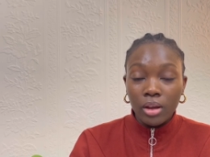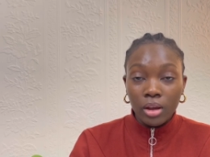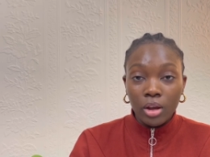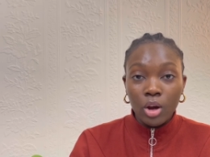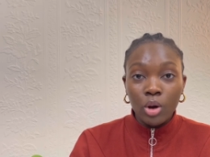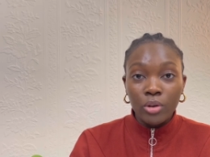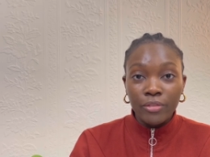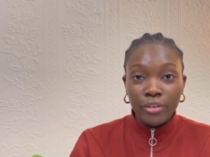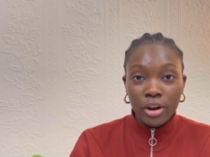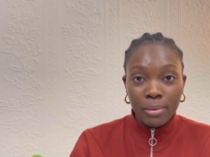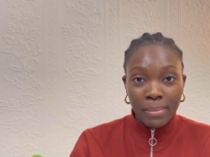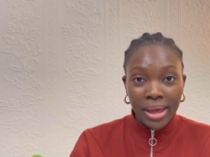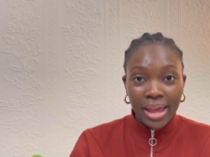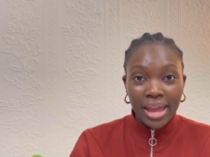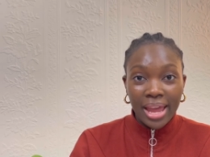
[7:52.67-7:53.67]
gold
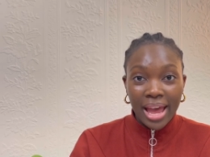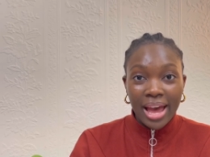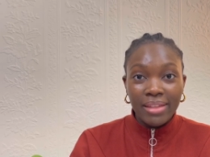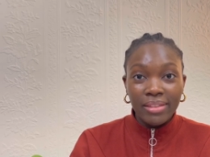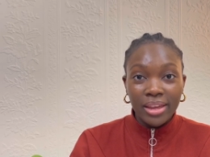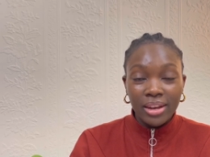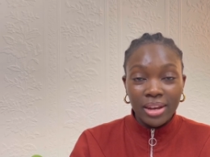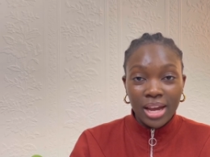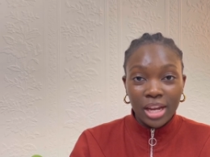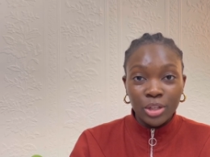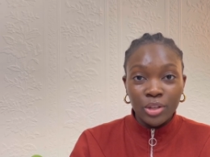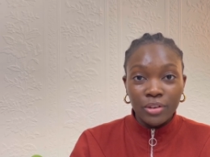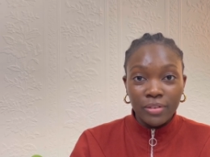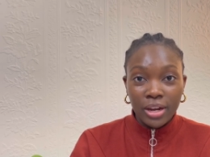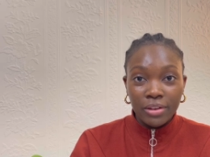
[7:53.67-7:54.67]
vermeil and then
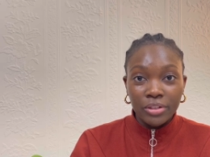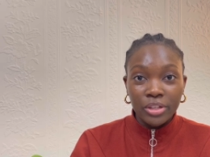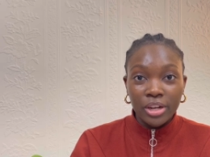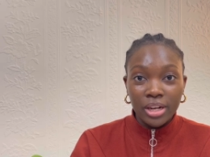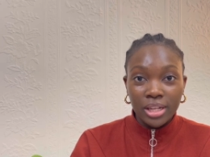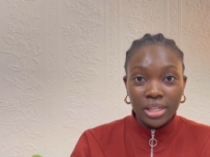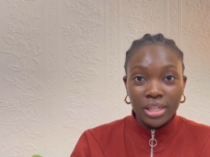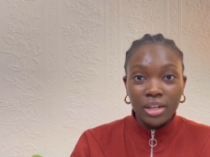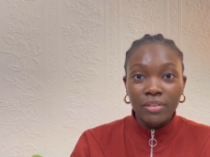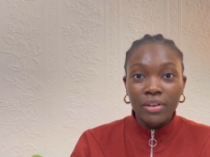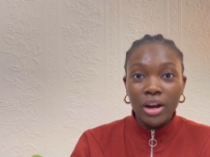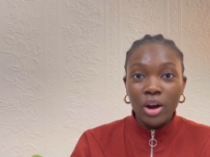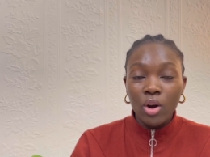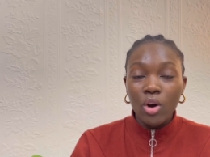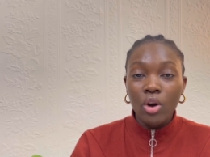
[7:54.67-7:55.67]
95 sterling silver
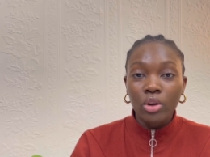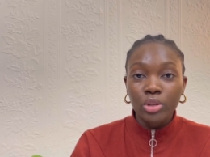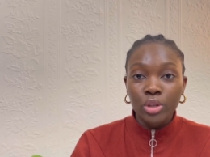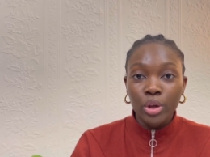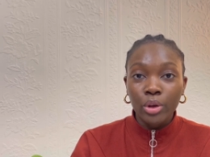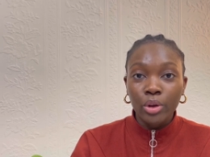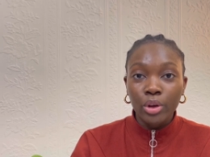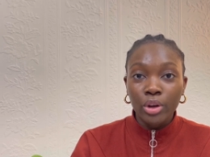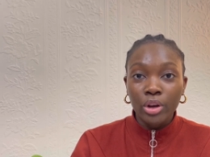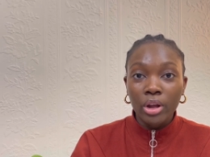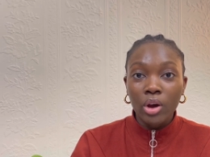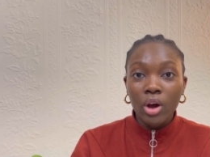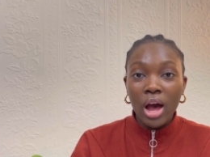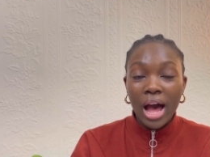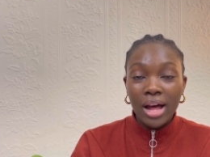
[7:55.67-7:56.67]
are also good
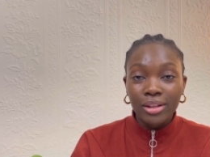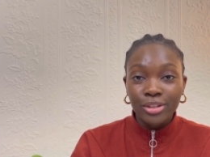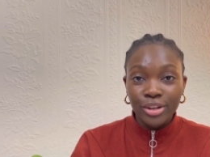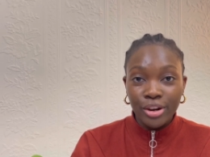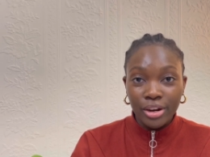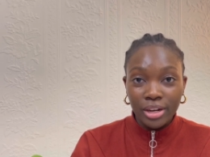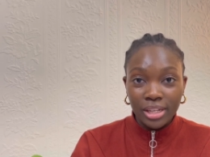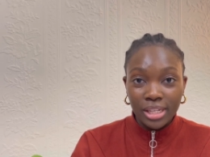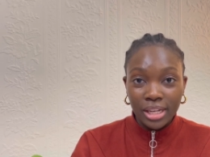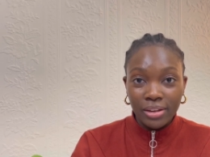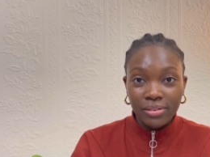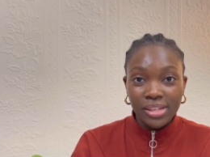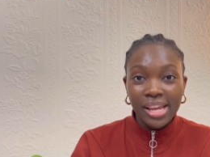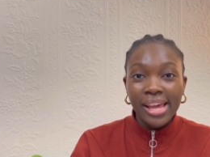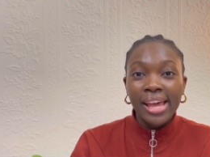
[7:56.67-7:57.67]

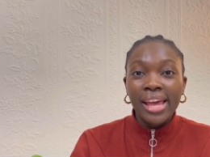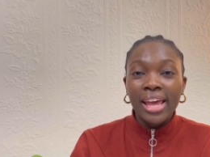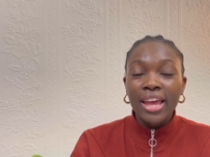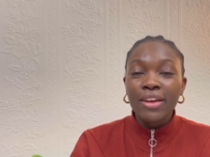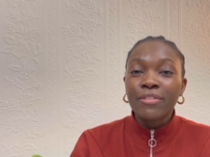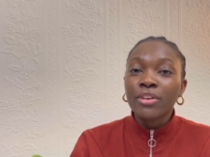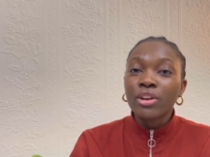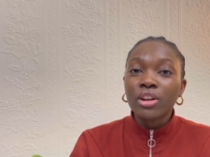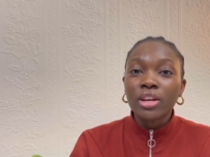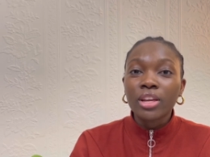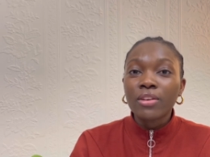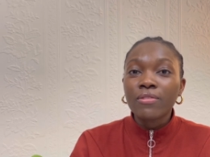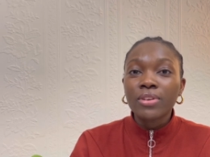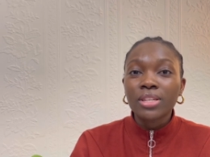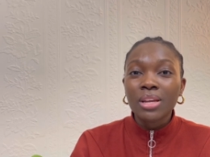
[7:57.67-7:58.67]
alternatives. If you're
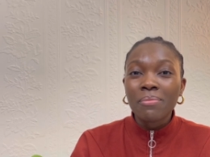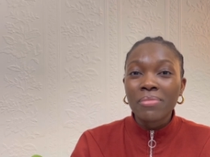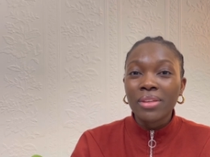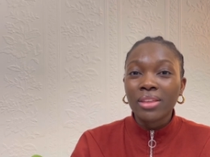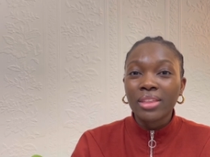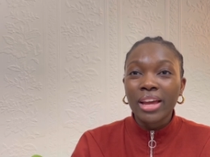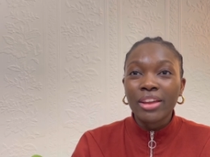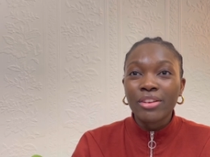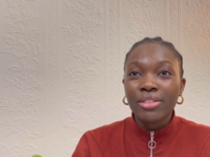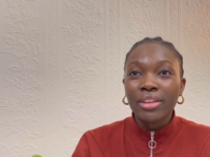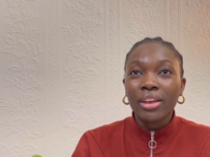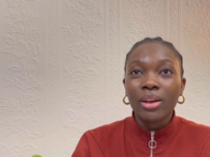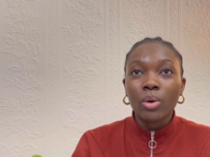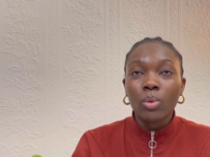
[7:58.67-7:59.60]
looking for something that you think,